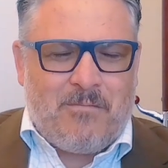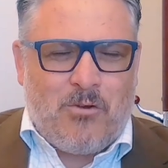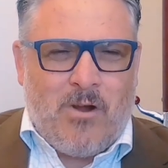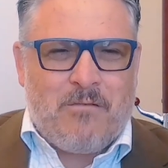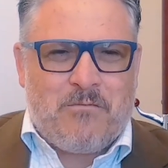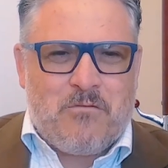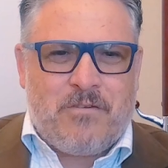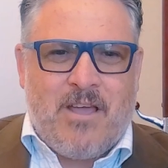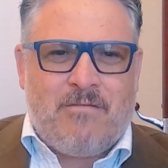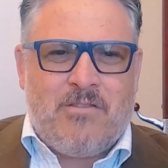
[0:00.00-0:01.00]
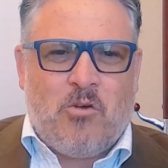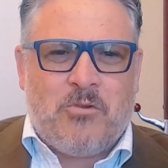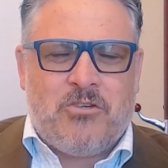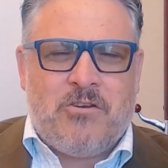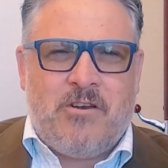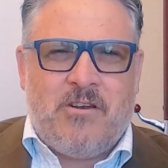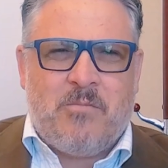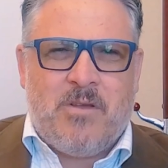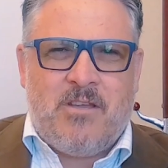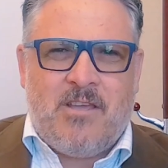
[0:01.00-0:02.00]
grateful for having the opportunity
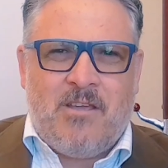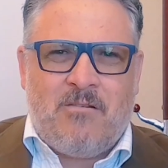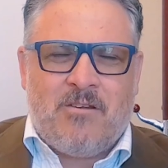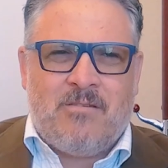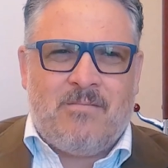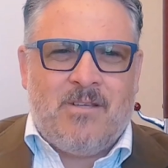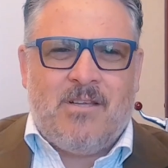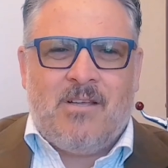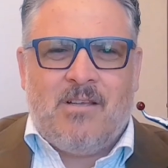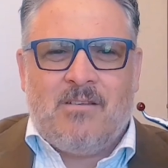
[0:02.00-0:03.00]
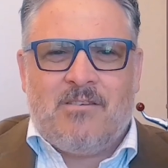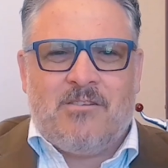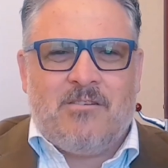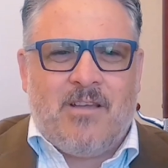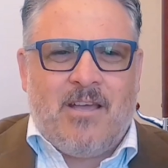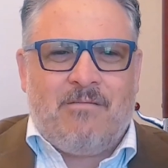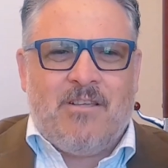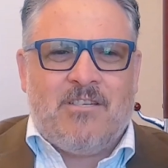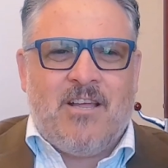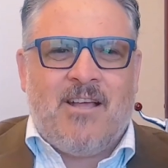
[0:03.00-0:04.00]
to be here and to have
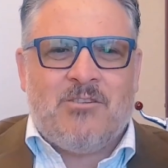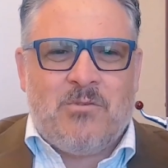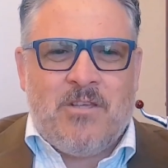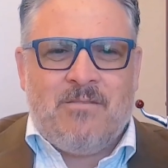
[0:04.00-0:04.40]
these yarns with you.